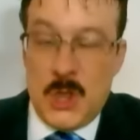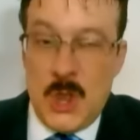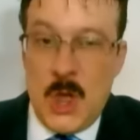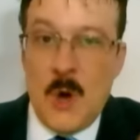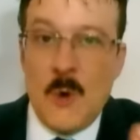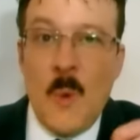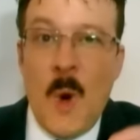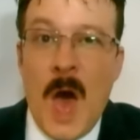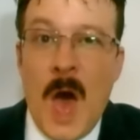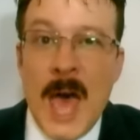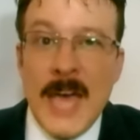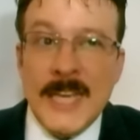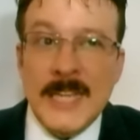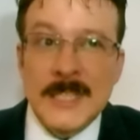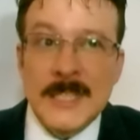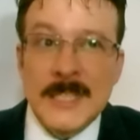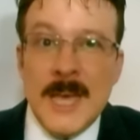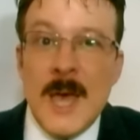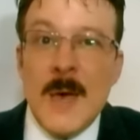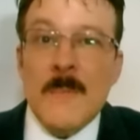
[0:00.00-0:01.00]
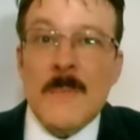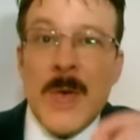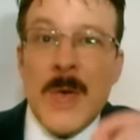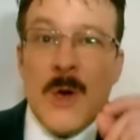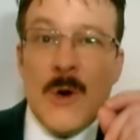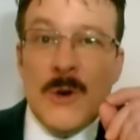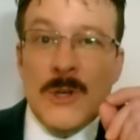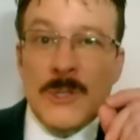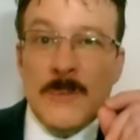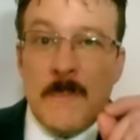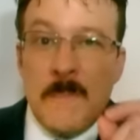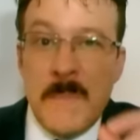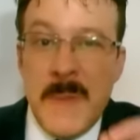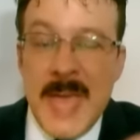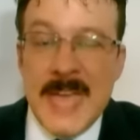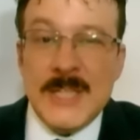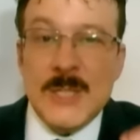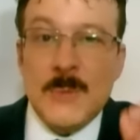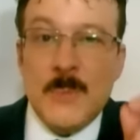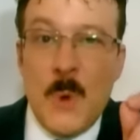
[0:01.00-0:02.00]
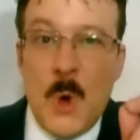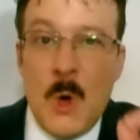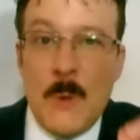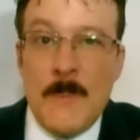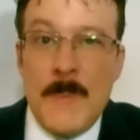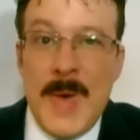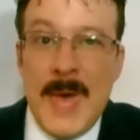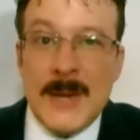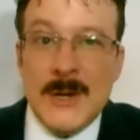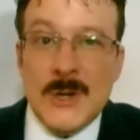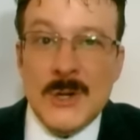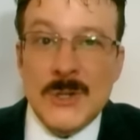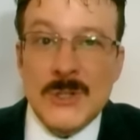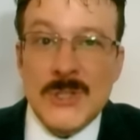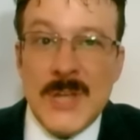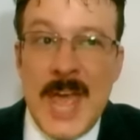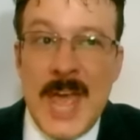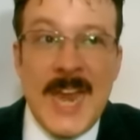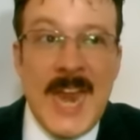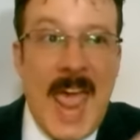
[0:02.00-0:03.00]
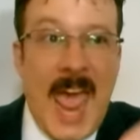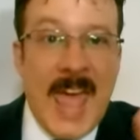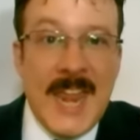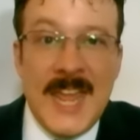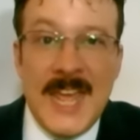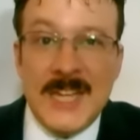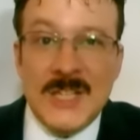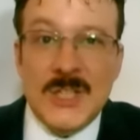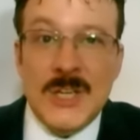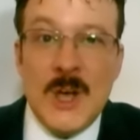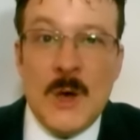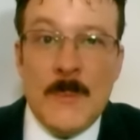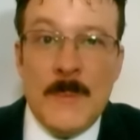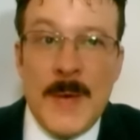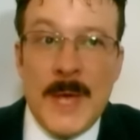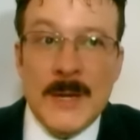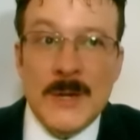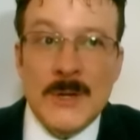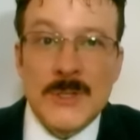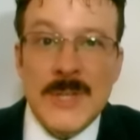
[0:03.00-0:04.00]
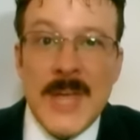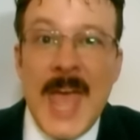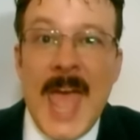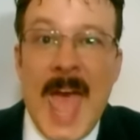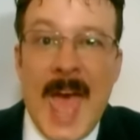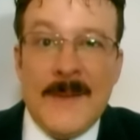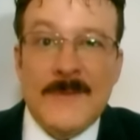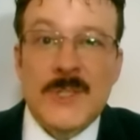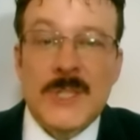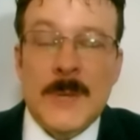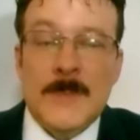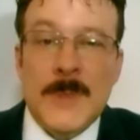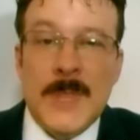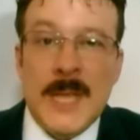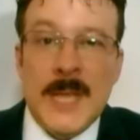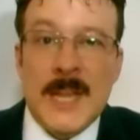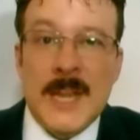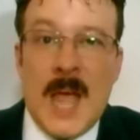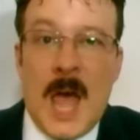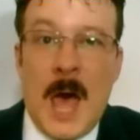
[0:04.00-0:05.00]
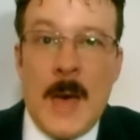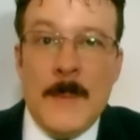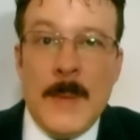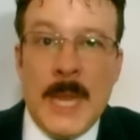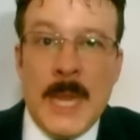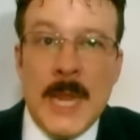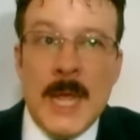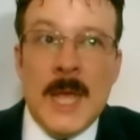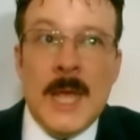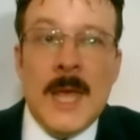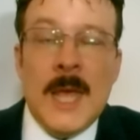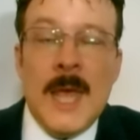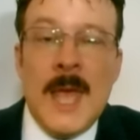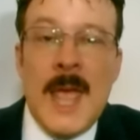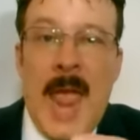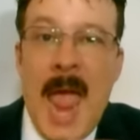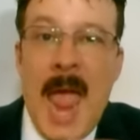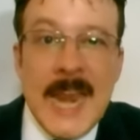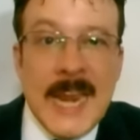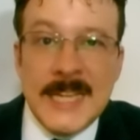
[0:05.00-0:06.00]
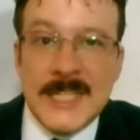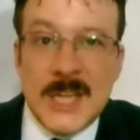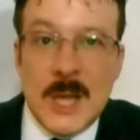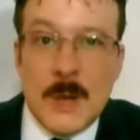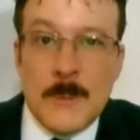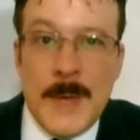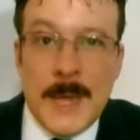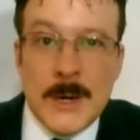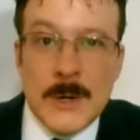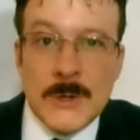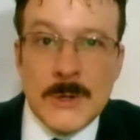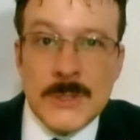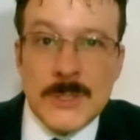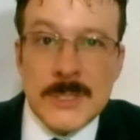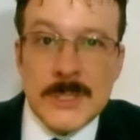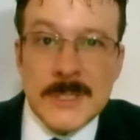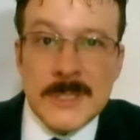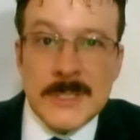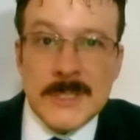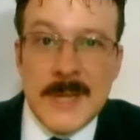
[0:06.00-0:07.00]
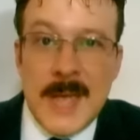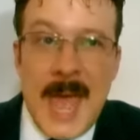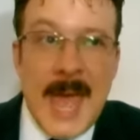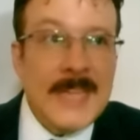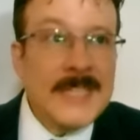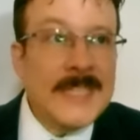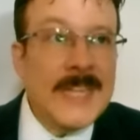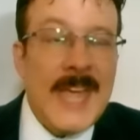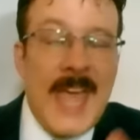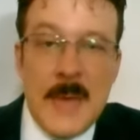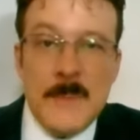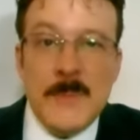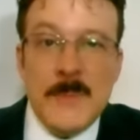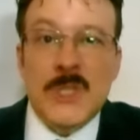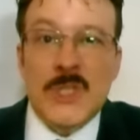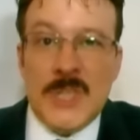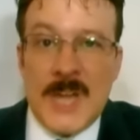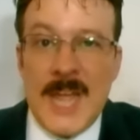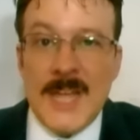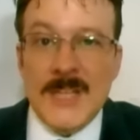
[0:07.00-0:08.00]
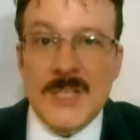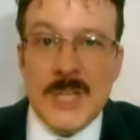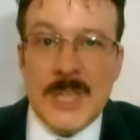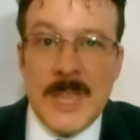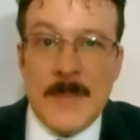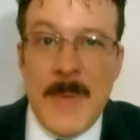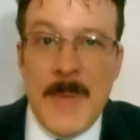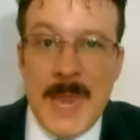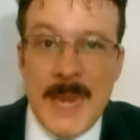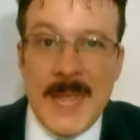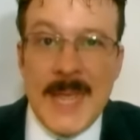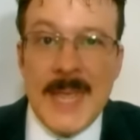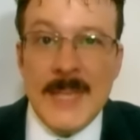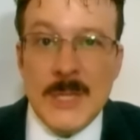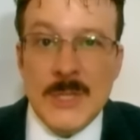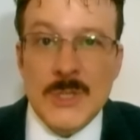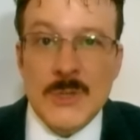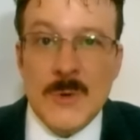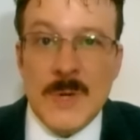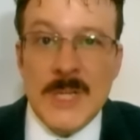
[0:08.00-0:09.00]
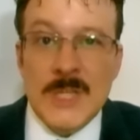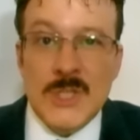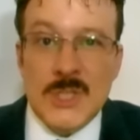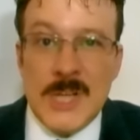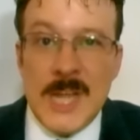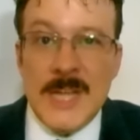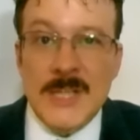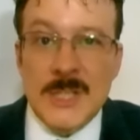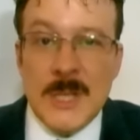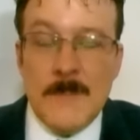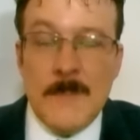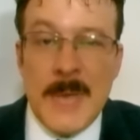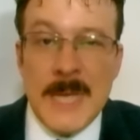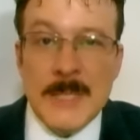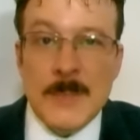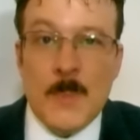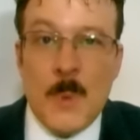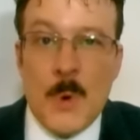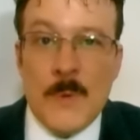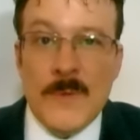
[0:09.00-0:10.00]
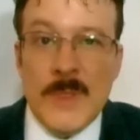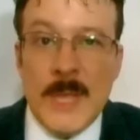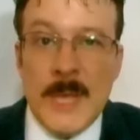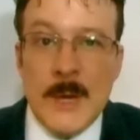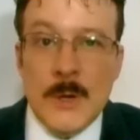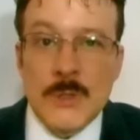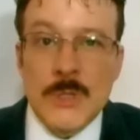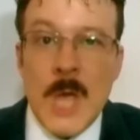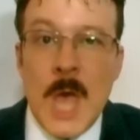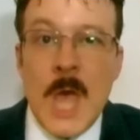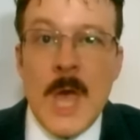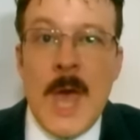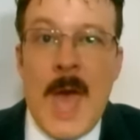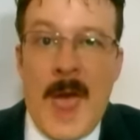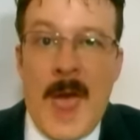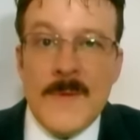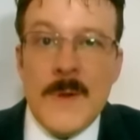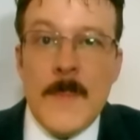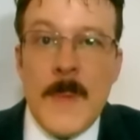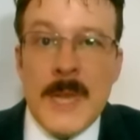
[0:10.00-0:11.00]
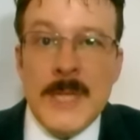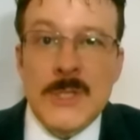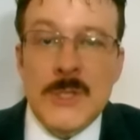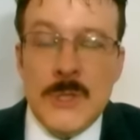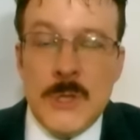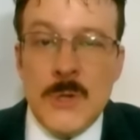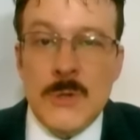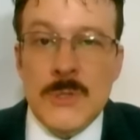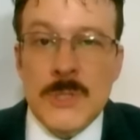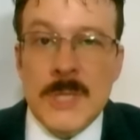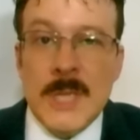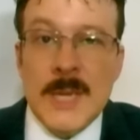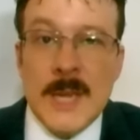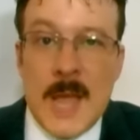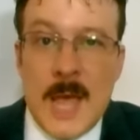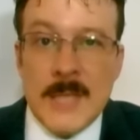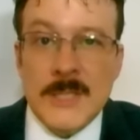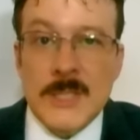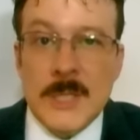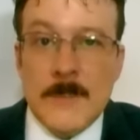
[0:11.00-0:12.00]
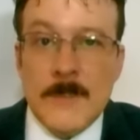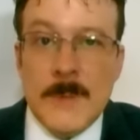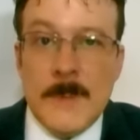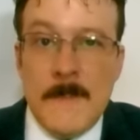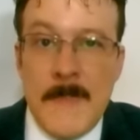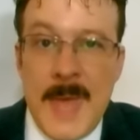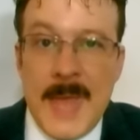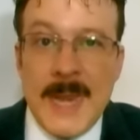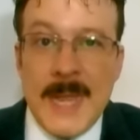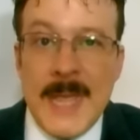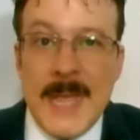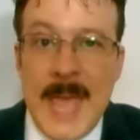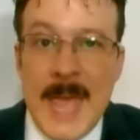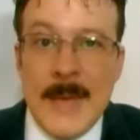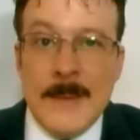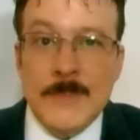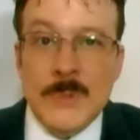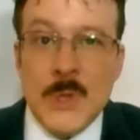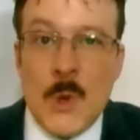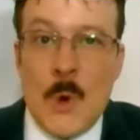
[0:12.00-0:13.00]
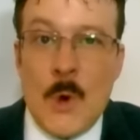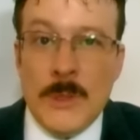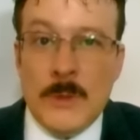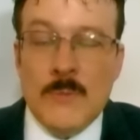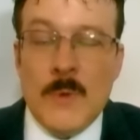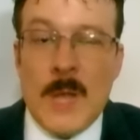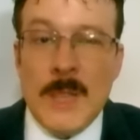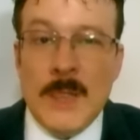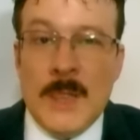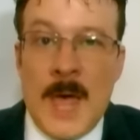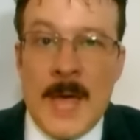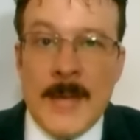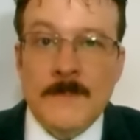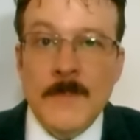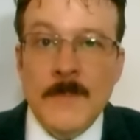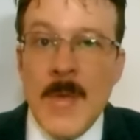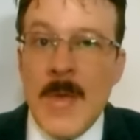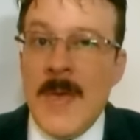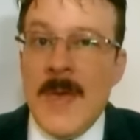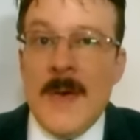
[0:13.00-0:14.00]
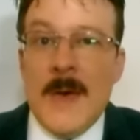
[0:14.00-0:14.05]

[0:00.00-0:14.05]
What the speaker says: You know why? Because baseball bettors and NHL bettors have something in common. NHL bettors, as the game has changed and the betting industry has changed in baseball over the years, everybody's used and accustomed to betting games on the run line.